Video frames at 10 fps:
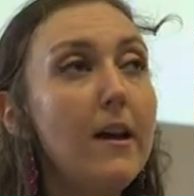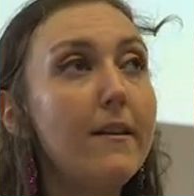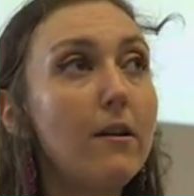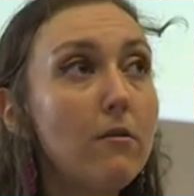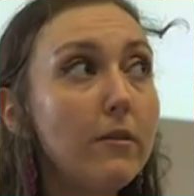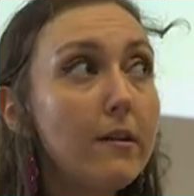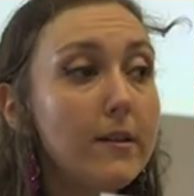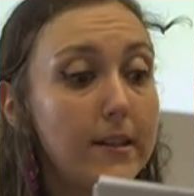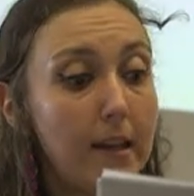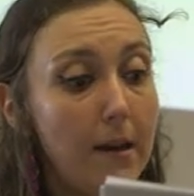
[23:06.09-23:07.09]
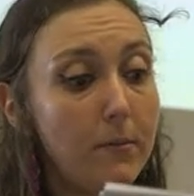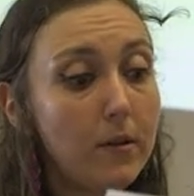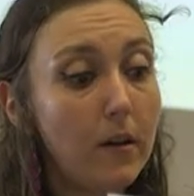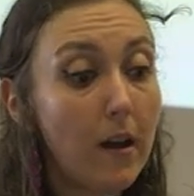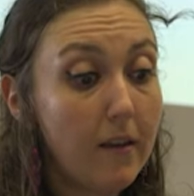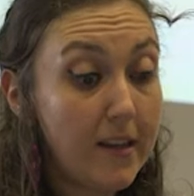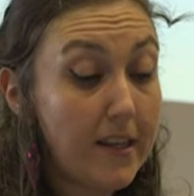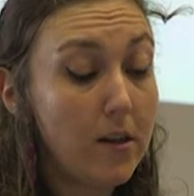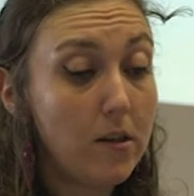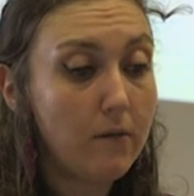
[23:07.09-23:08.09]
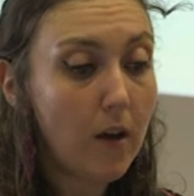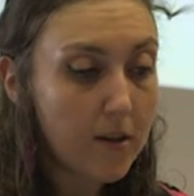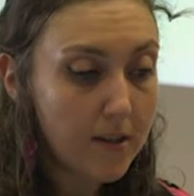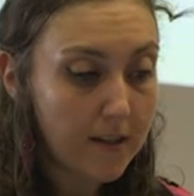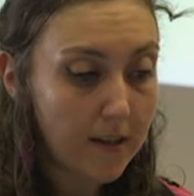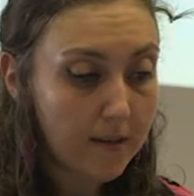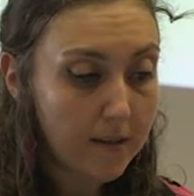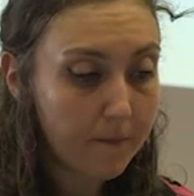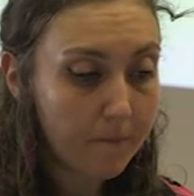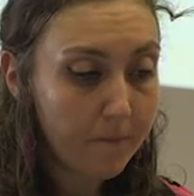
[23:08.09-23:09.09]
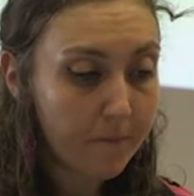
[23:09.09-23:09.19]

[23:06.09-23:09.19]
that earlier escaped the attention of consciousness.